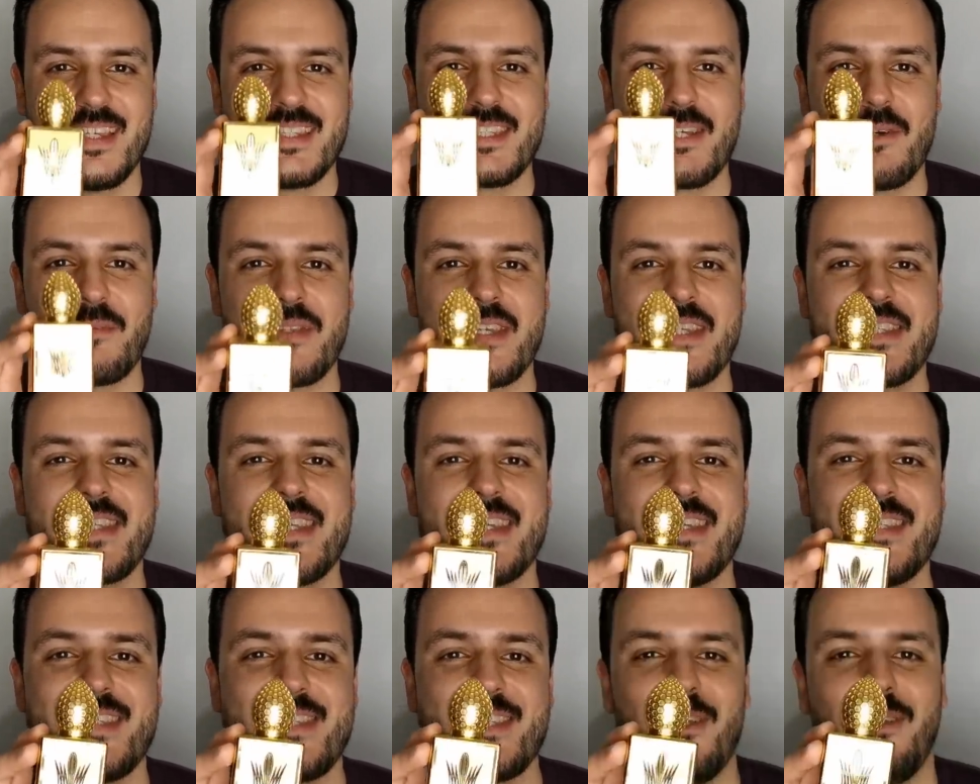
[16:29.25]
So this
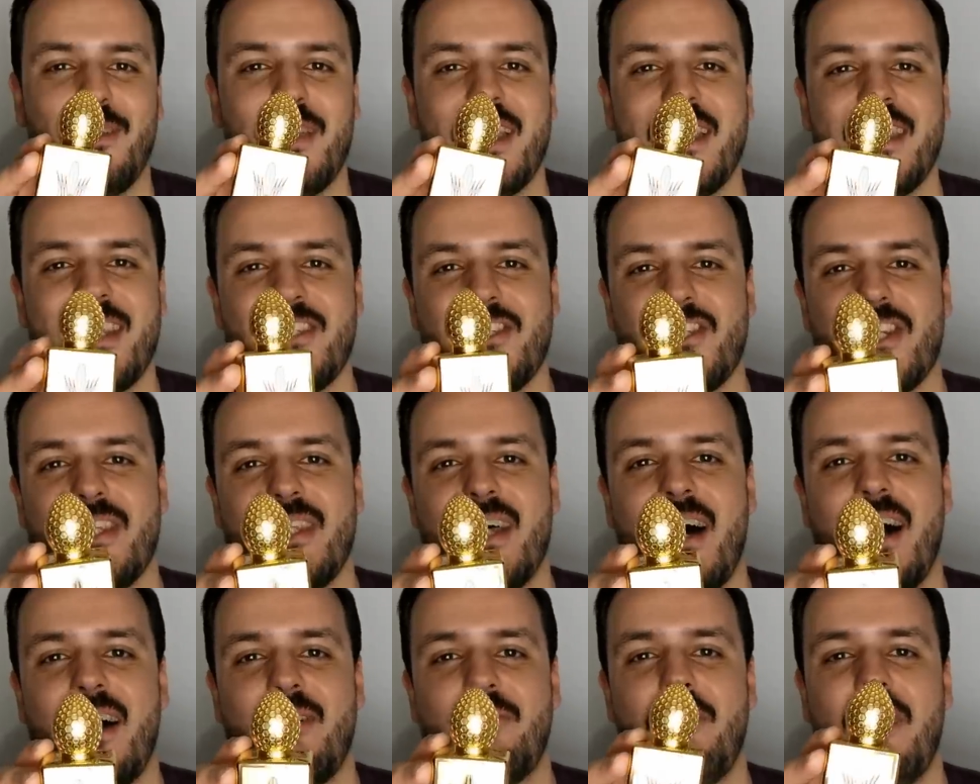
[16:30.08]
is Soleil de
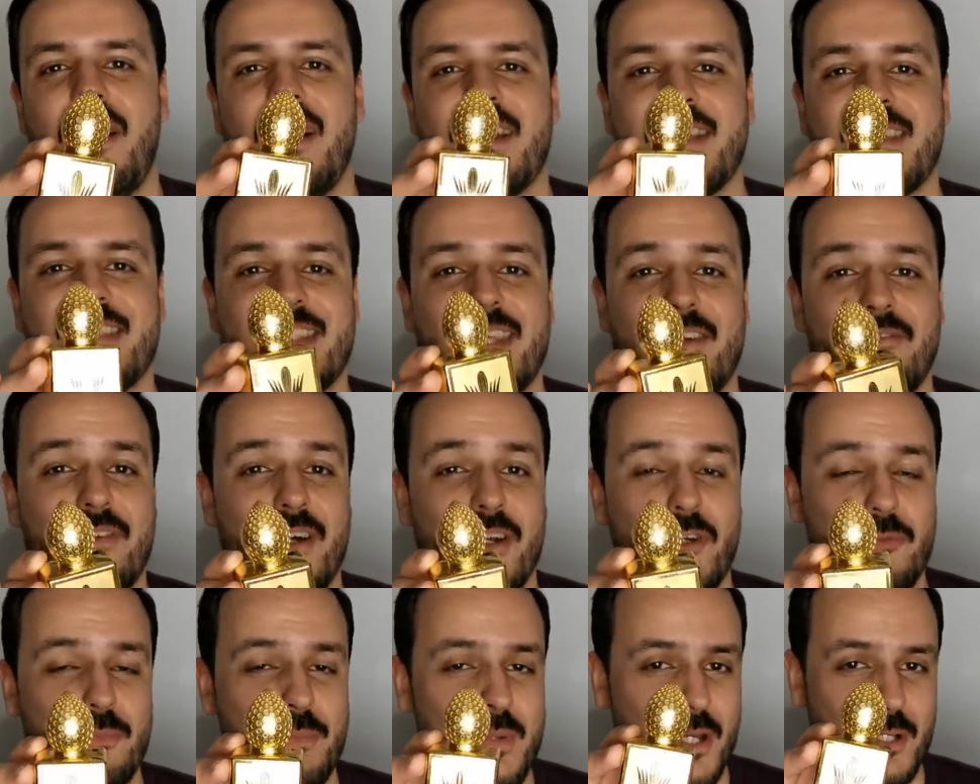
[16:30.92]
Jeddah by
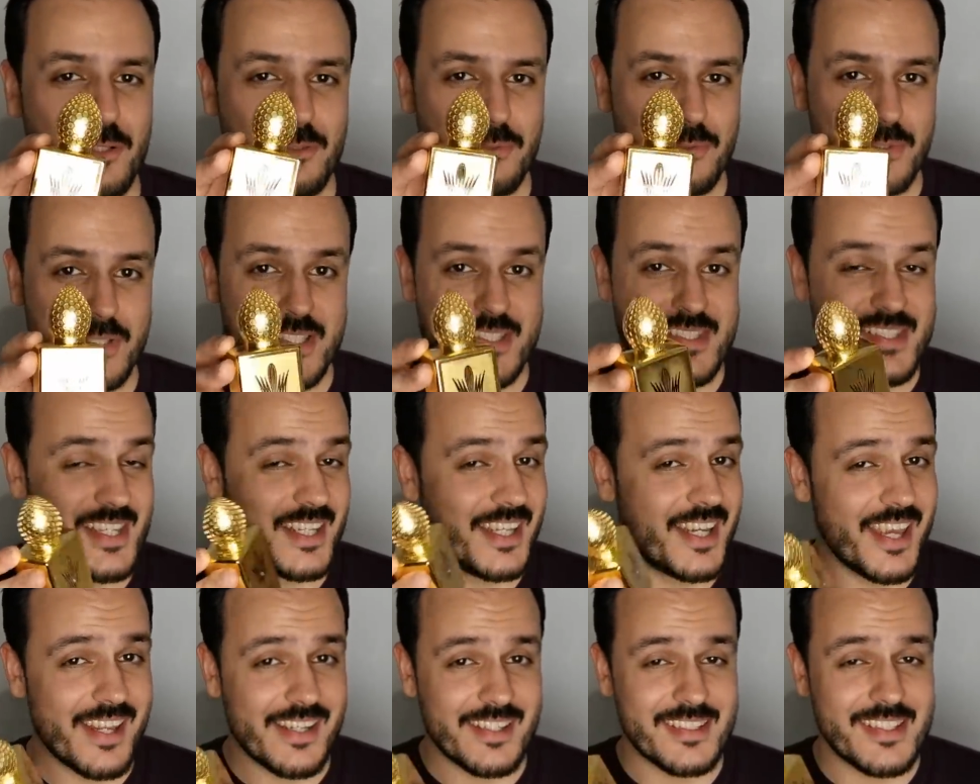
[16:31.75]
Stéphane Humbert Lucas.
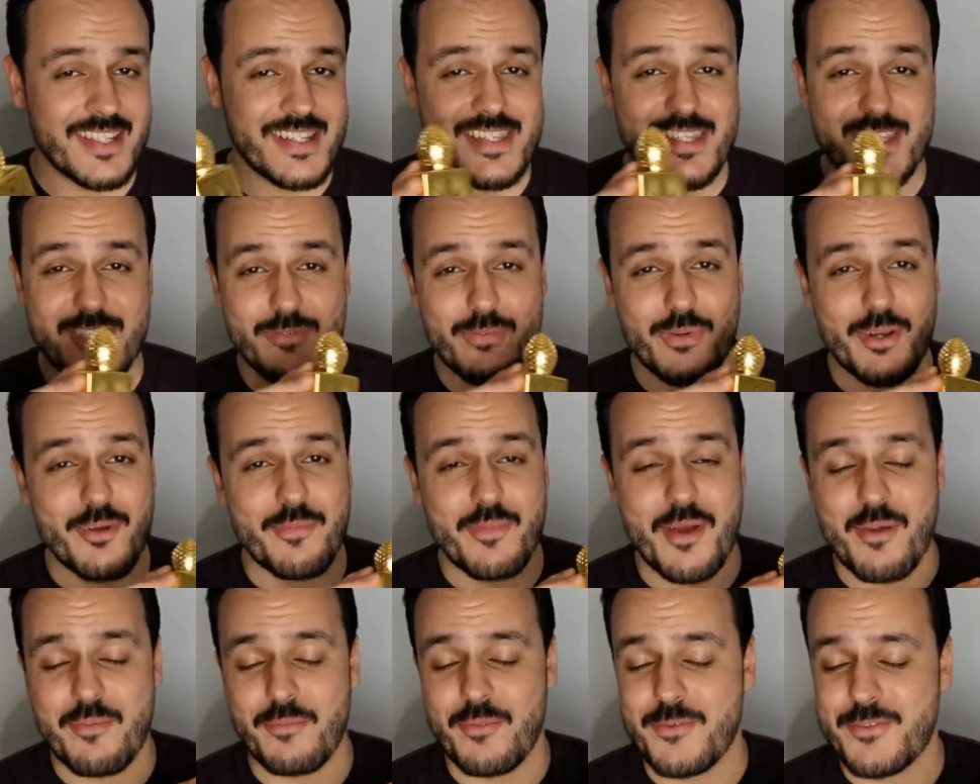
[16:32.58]
Again, this is one of
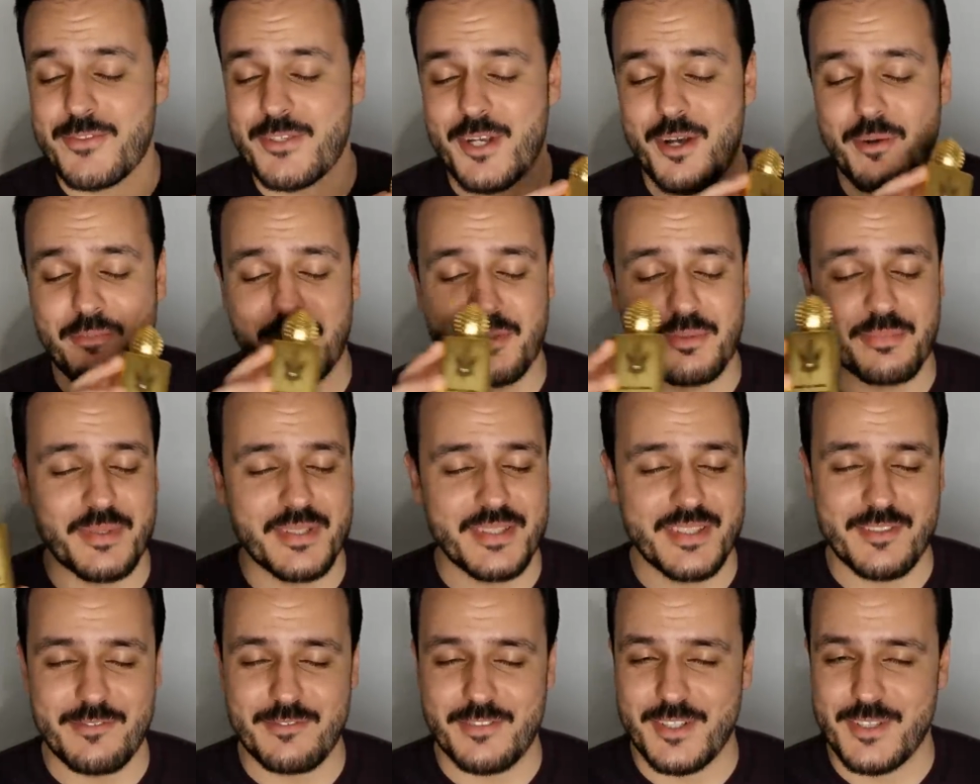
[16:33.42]
my most
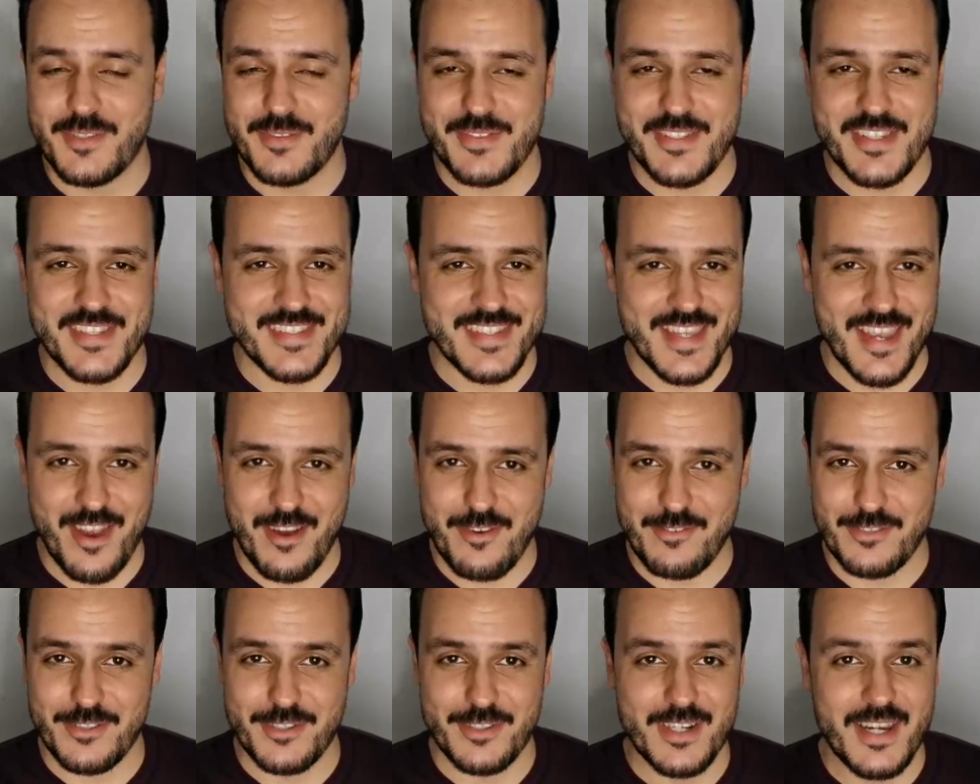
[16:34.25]
complimented fragrances
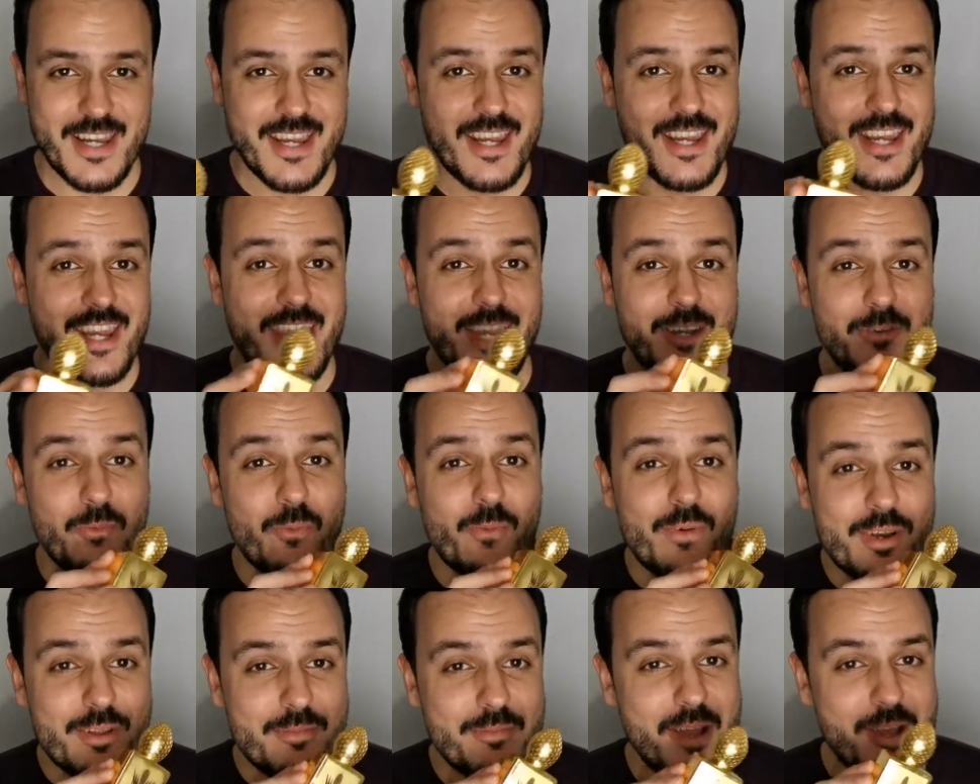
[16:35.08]
ever and
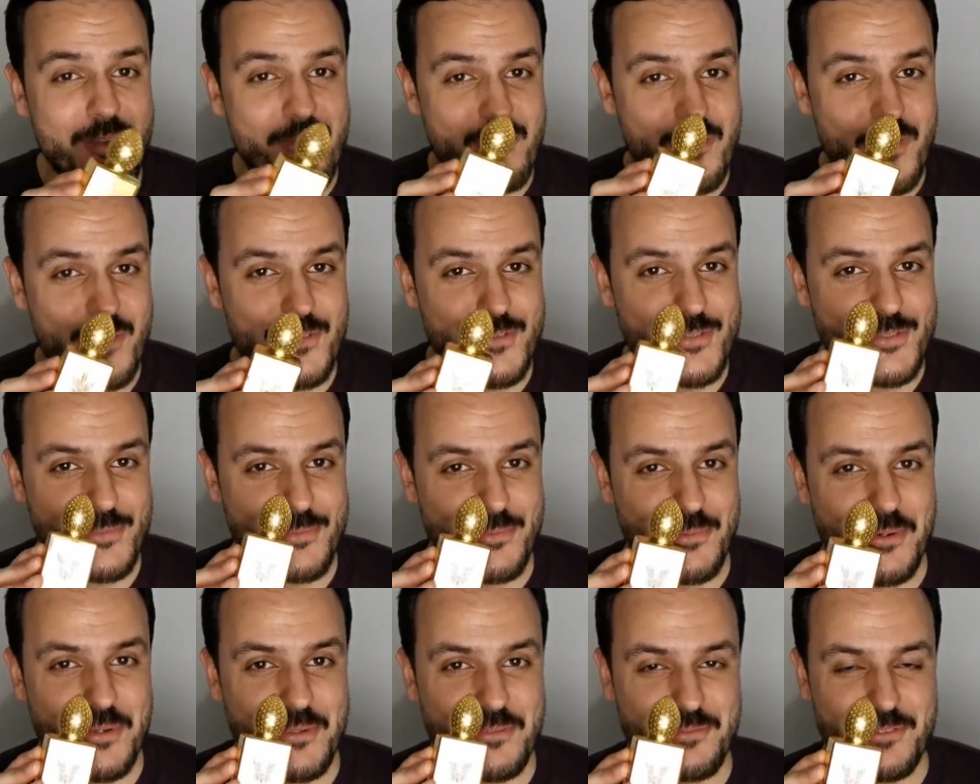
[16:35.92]
one of my most
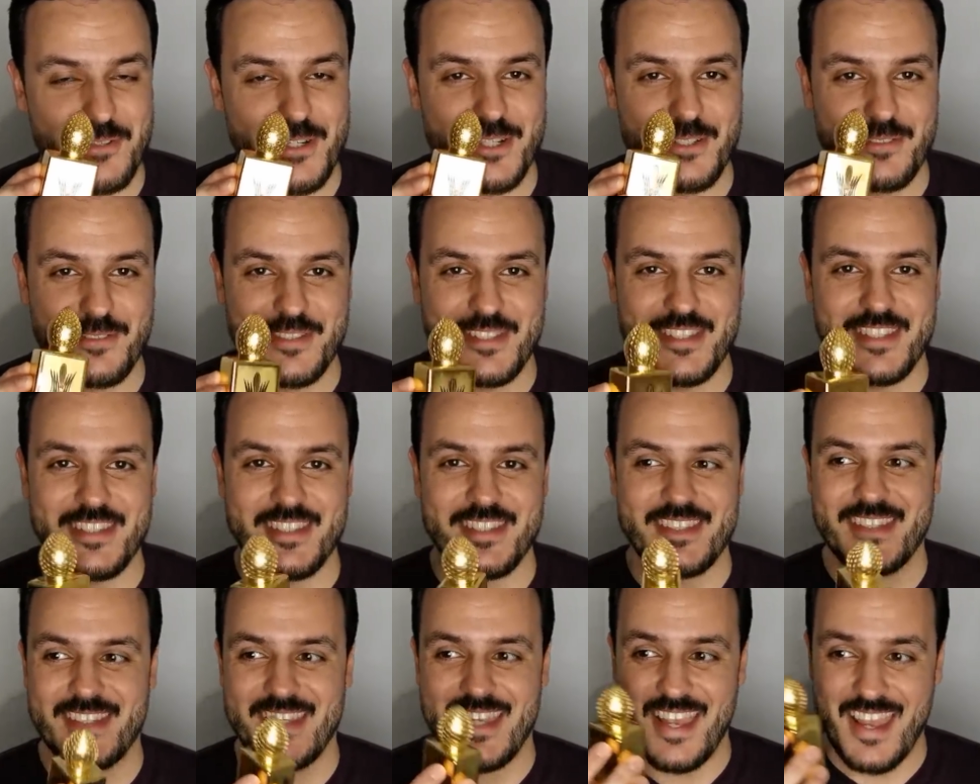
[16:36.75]
worn
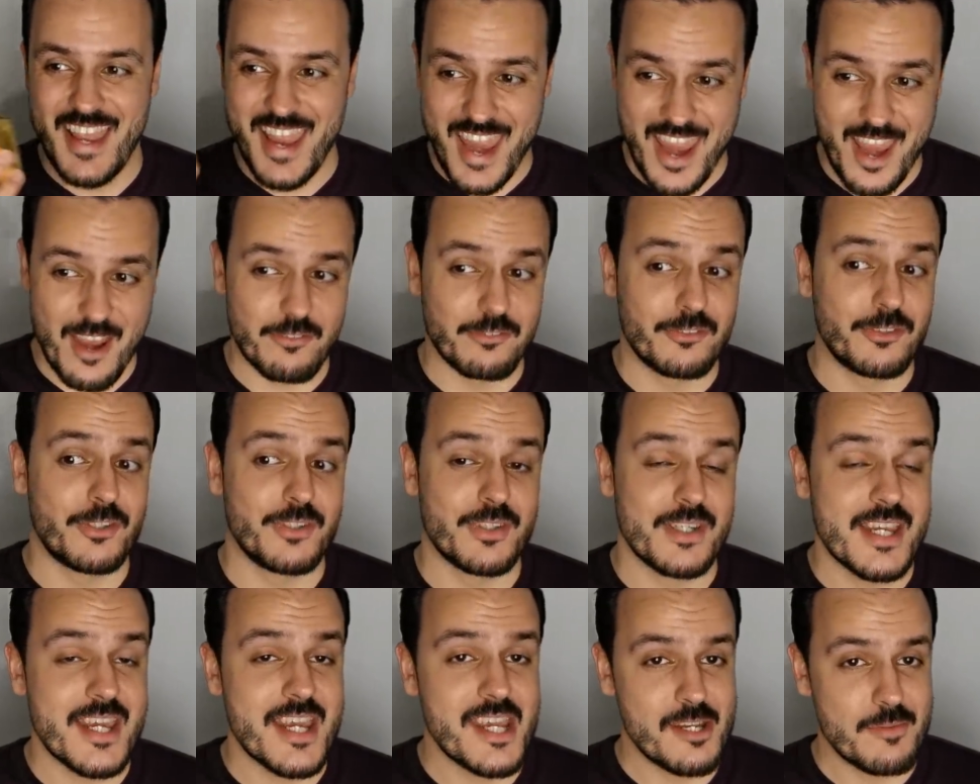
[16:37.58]
fragrances
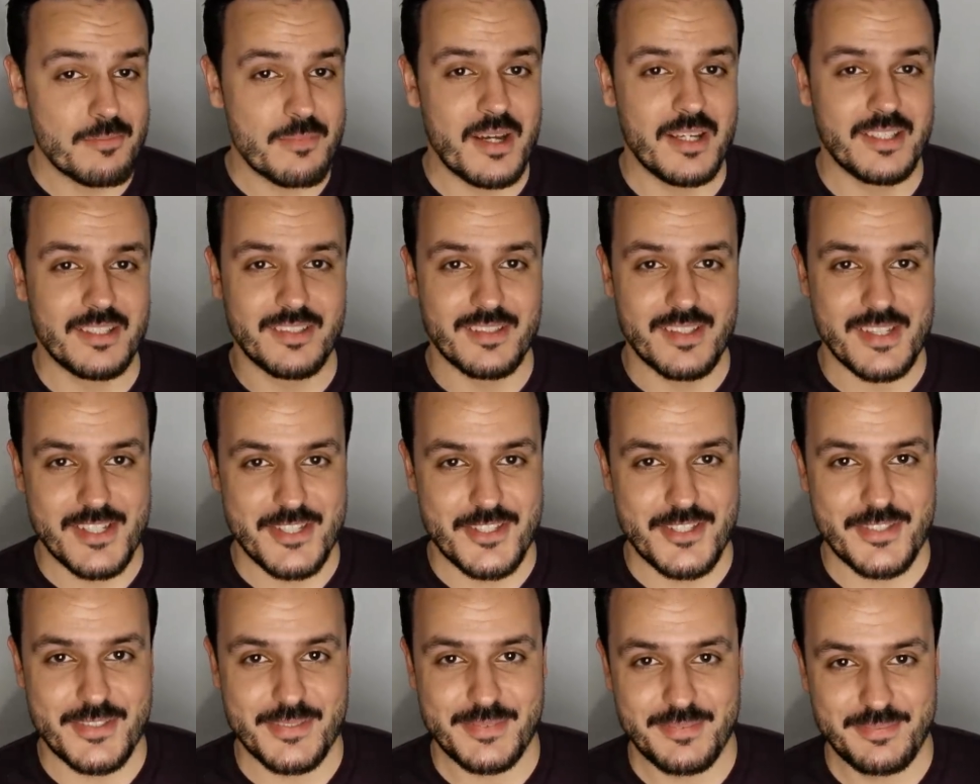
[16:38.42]
ever in my
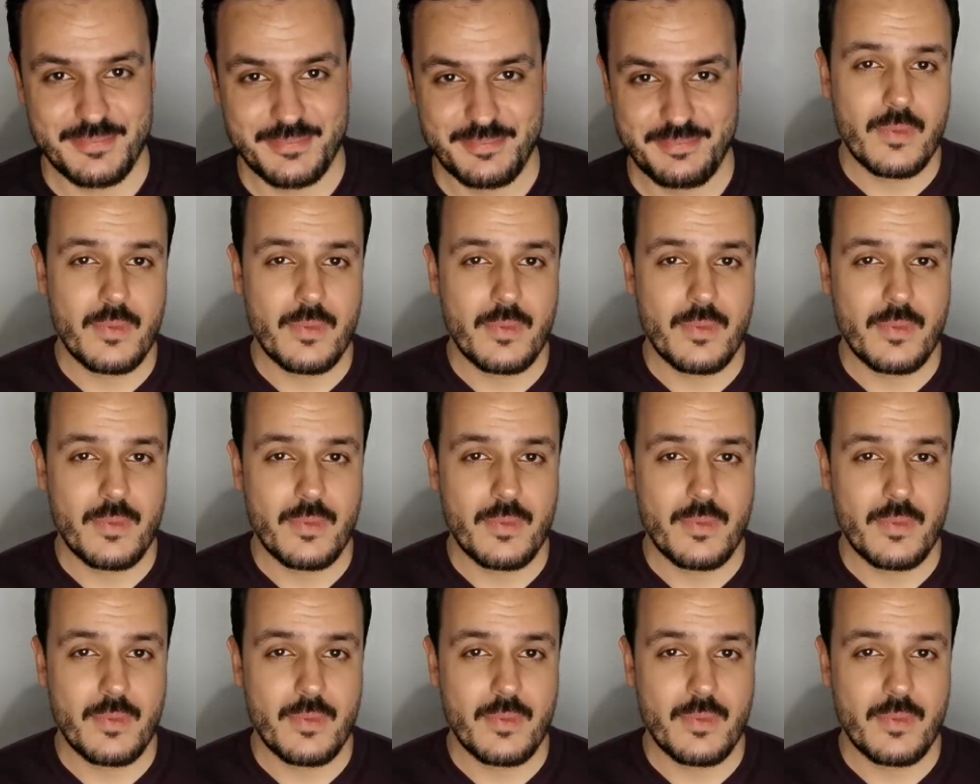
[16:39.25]
collection.